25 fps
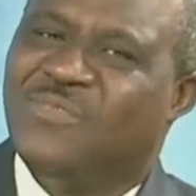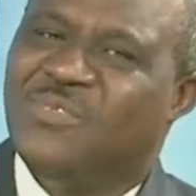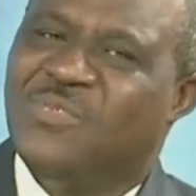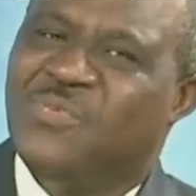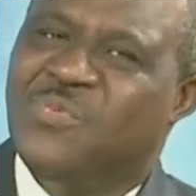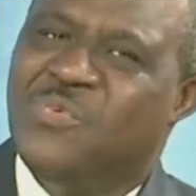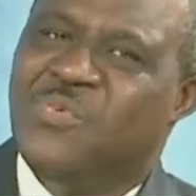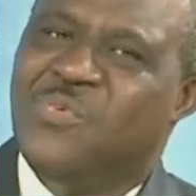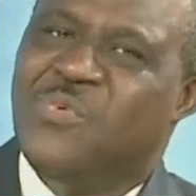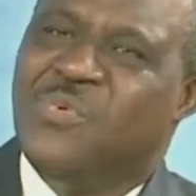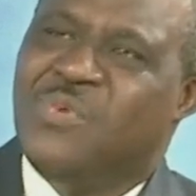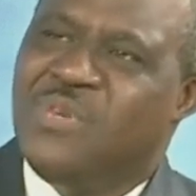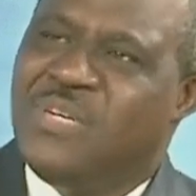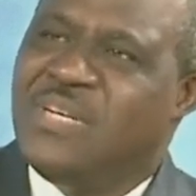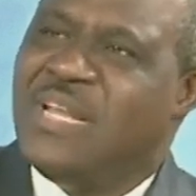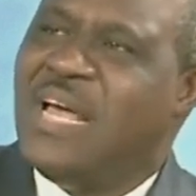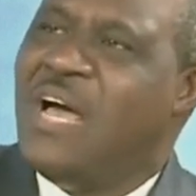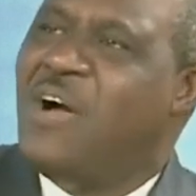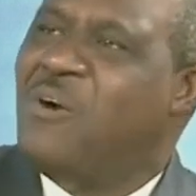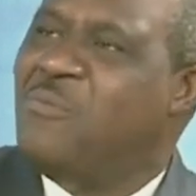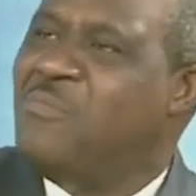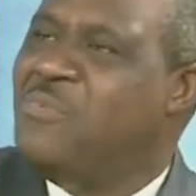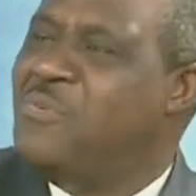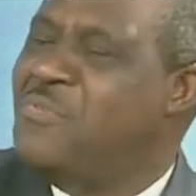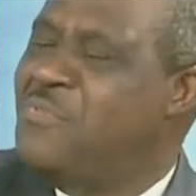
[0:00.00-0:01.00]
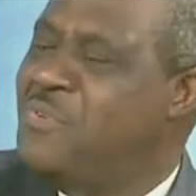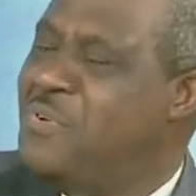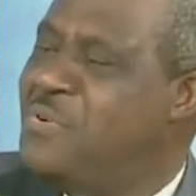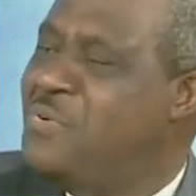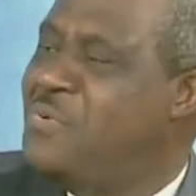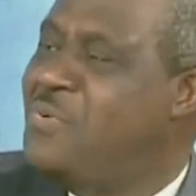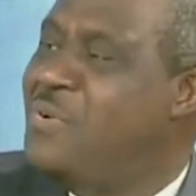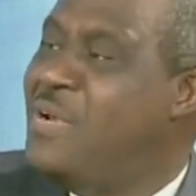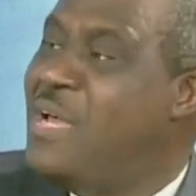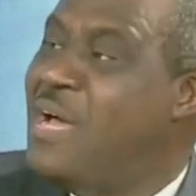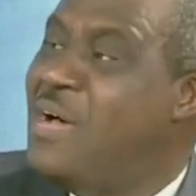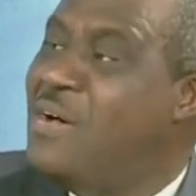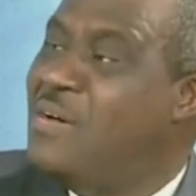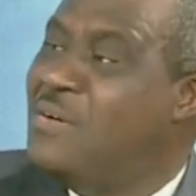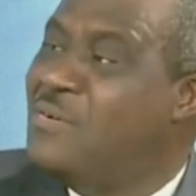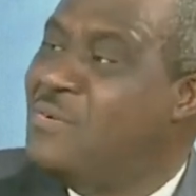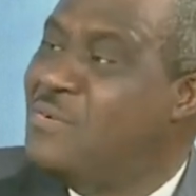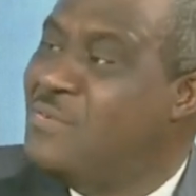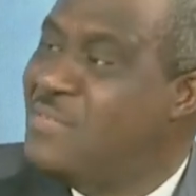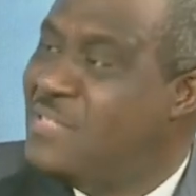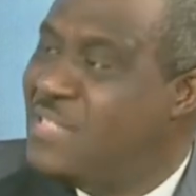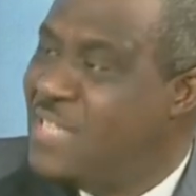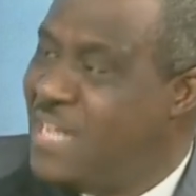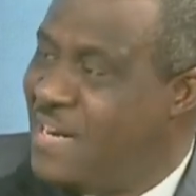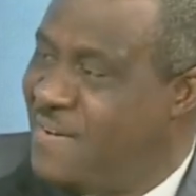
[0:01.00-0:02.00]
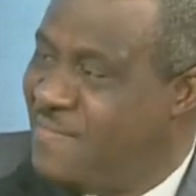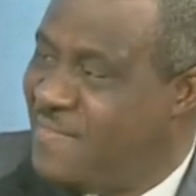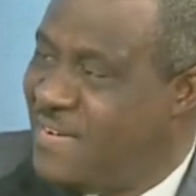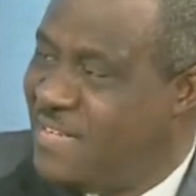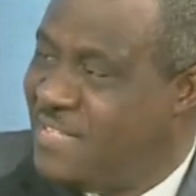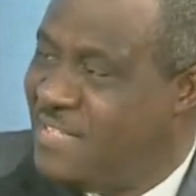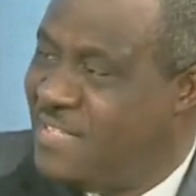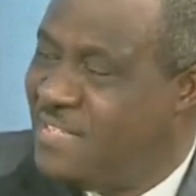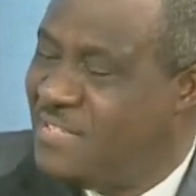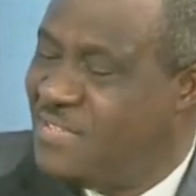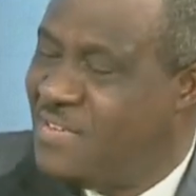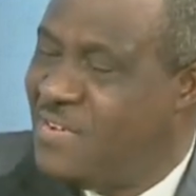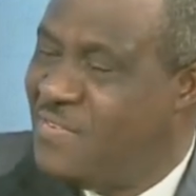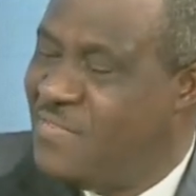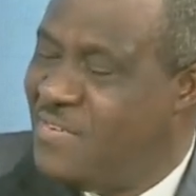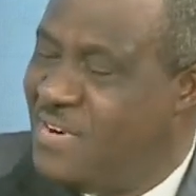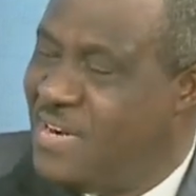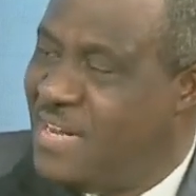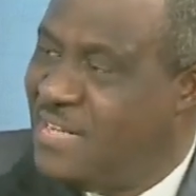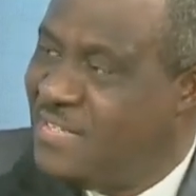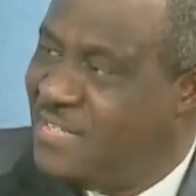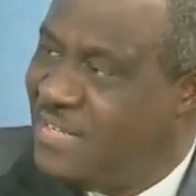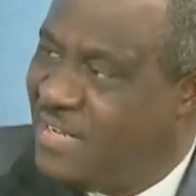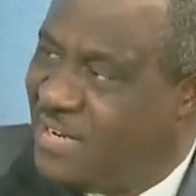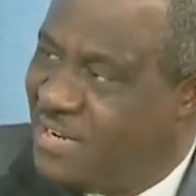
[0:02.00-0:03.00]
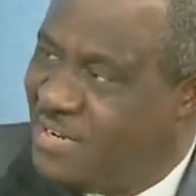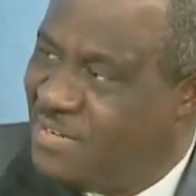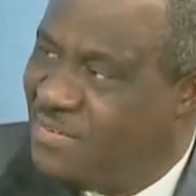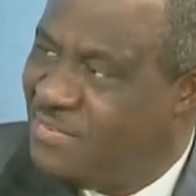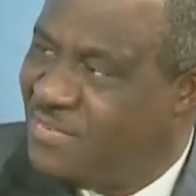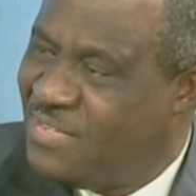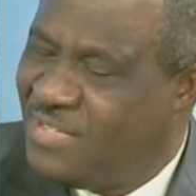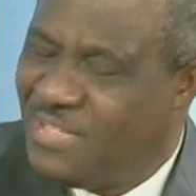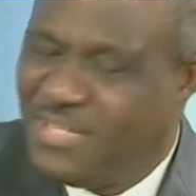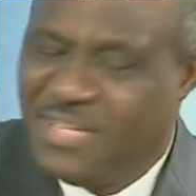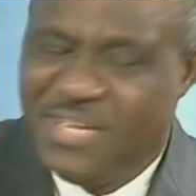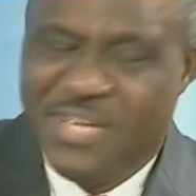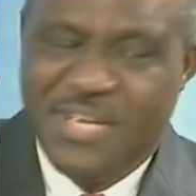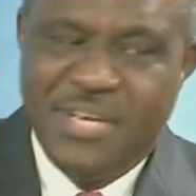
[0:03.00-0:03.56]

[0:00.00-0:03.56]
we will now be ridiculing our own self as a sovereign, as a country,